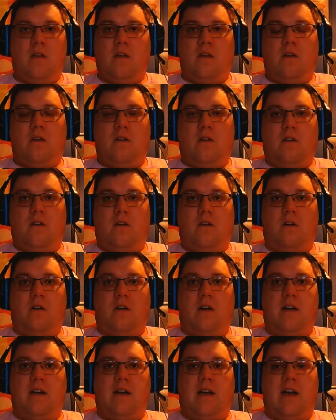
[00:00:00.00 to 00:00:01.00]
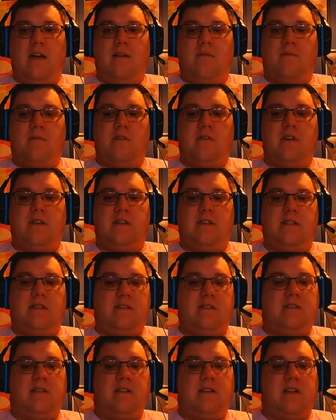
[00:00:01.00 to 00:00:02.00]
I really
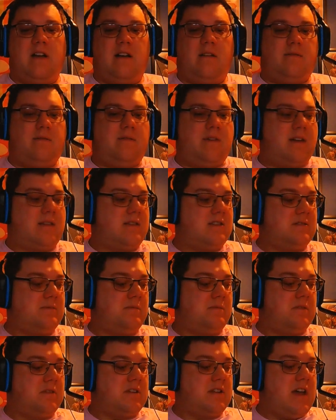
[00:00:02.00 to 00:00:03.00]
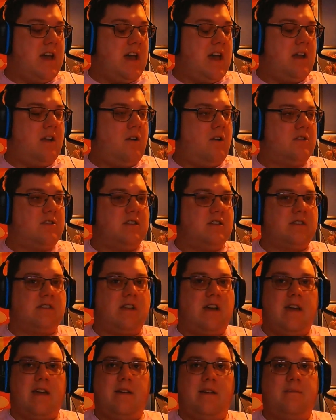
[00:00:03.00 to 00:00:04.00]
did not like this book at all.
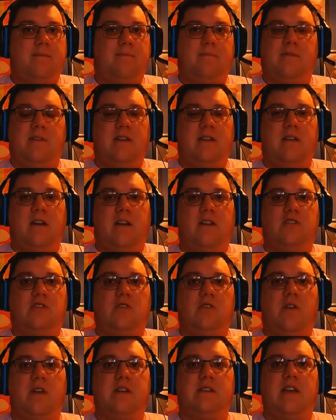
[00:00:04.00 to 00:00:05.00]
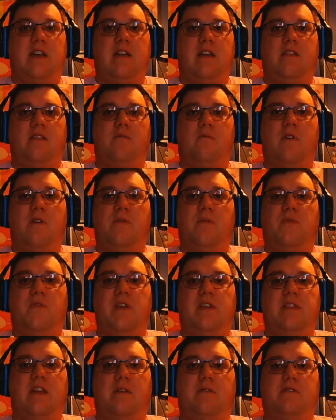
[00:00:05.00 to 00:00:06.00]
I did not enjoy it. And the one
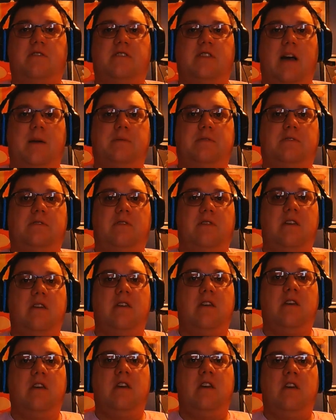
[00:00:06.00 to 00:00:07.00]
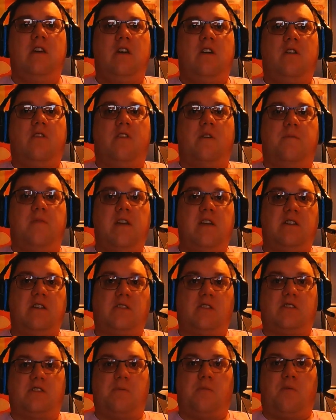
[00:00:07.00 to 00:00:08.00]
thing that was absolutely The biggest
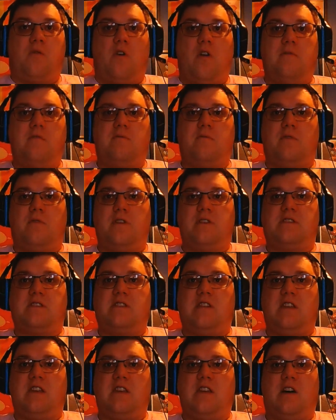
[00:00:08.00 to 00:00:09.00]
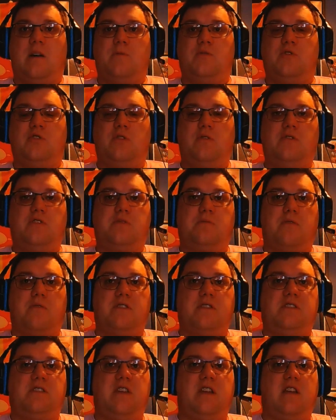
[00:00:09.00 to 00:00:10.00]
disappointment was the shooting spree
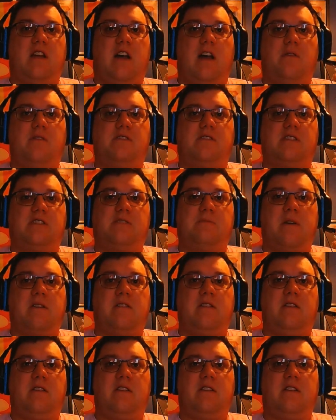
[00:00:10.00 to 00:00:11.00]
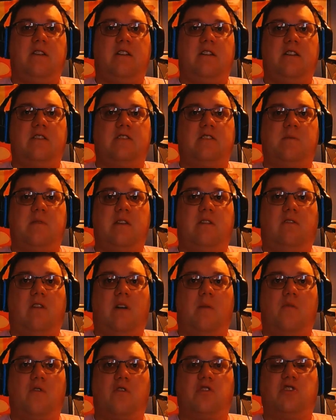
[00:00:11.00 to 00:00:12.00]
scene. I was expecting it to be a
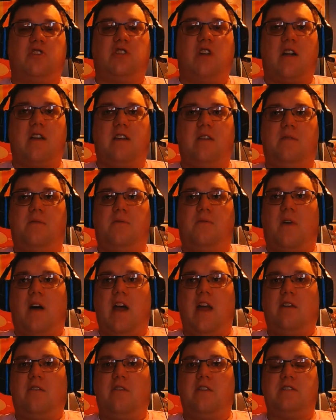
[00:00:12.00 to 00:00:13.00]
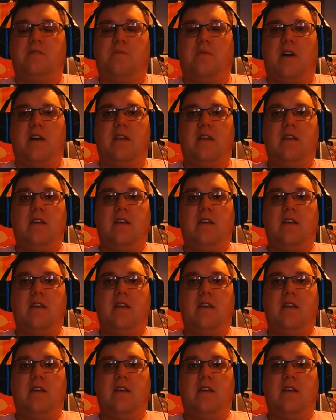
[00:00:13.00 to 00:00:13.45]
lot more shocking and violent, but